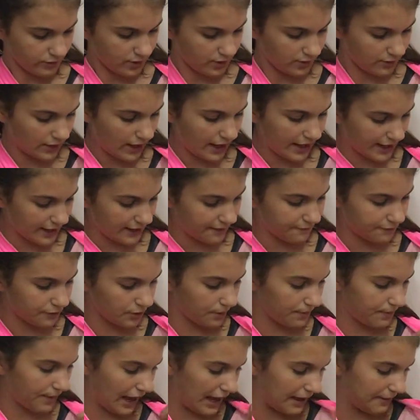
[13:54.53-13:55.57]
like if your
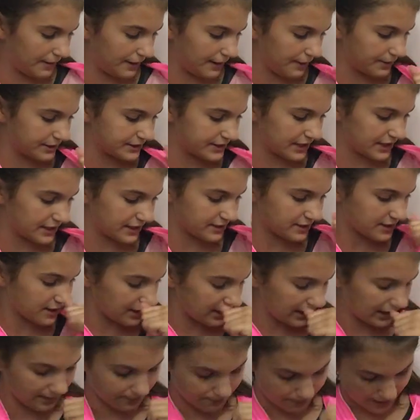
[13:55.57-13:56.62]
baby was a
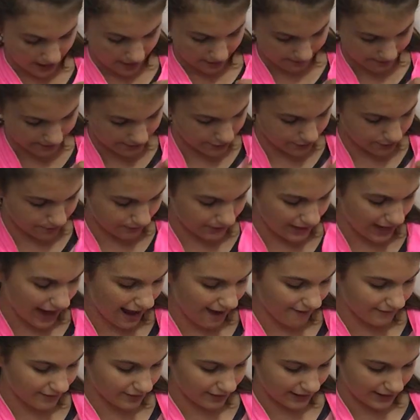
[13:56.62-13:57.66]
sleep baby, you would
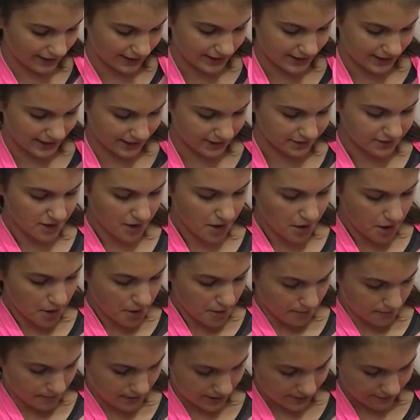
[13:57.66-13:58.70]
have it like this.
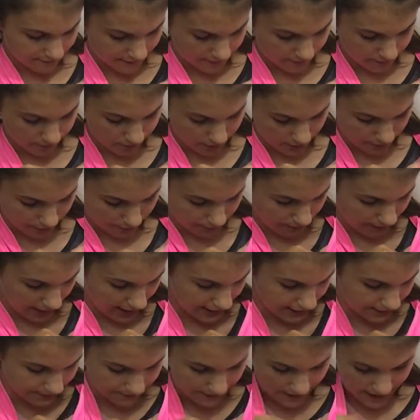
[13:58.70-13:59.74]
But if it were a awake